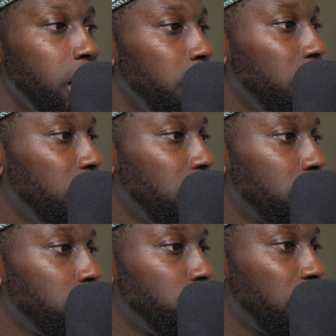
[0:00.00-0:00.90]
in
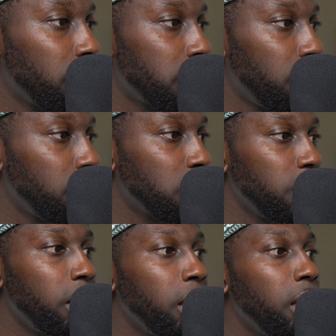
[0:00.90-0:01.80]
here. Check this out.
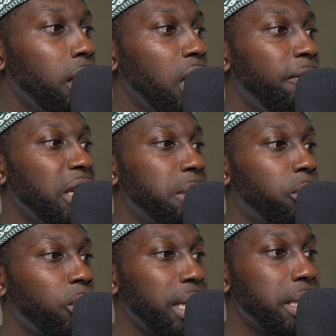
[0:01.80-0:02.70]
So if it's
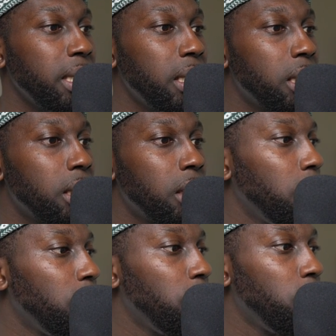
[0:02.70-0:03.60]
present,
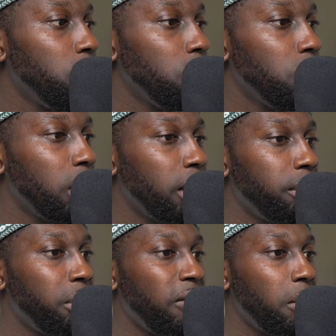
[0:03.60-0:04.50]
you
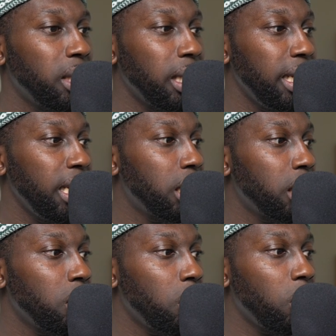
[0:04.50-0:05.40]
perform a
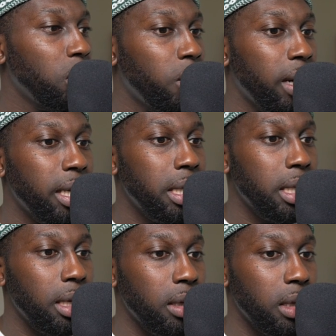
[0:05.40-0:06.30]
delete.
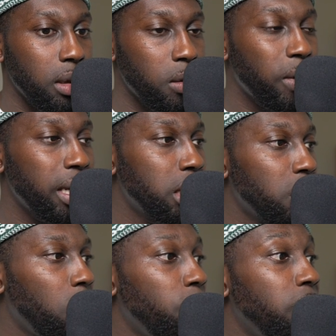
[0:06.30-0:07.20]
Otherwise, right. So
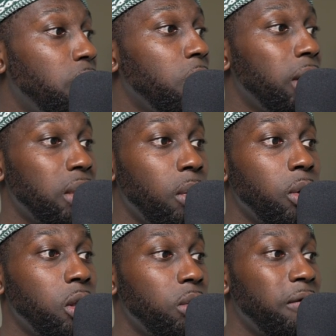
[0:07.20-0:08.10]
what we do is we
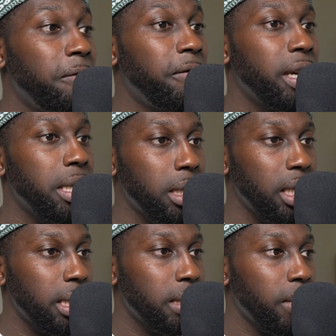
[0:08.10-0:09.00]
want to reverse
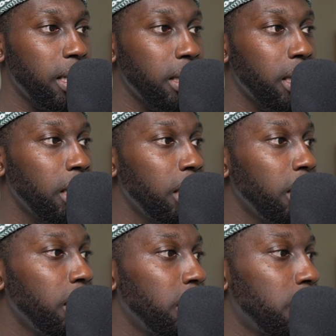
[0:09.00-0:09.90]
this, right?
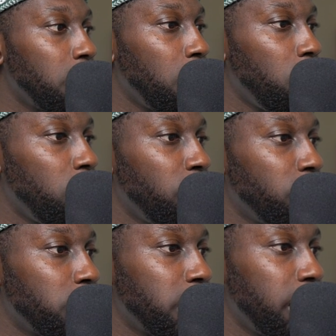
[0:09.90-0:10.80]
So we
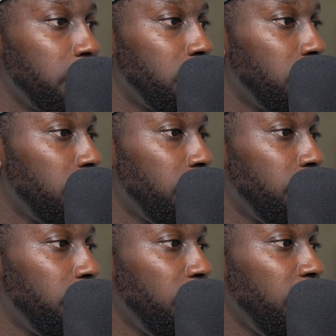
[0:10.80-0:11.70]
want to say
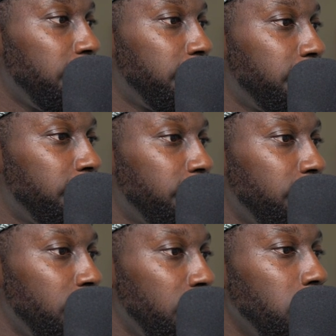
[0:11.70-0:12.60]
uh, if.
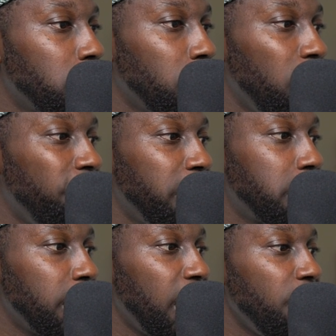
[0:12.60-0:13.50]
So if
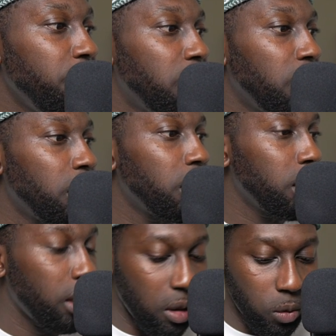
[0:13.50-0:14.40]
it's empty,
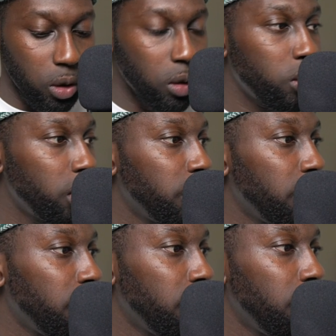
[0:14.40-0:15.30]
I want to
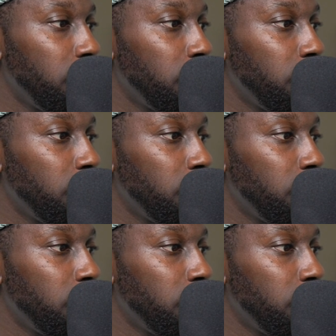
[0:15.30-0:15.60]
return